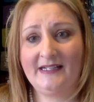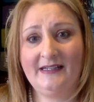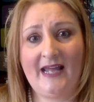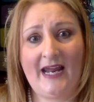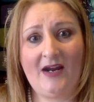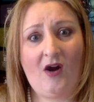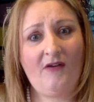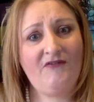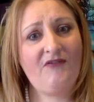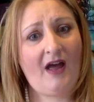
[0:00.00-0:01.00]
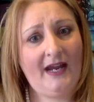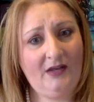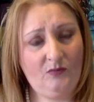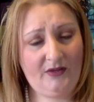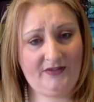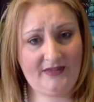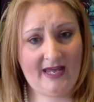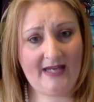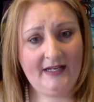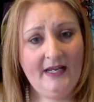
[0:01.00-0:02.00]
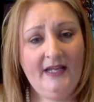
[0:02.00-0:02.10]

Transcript: they are fine with that.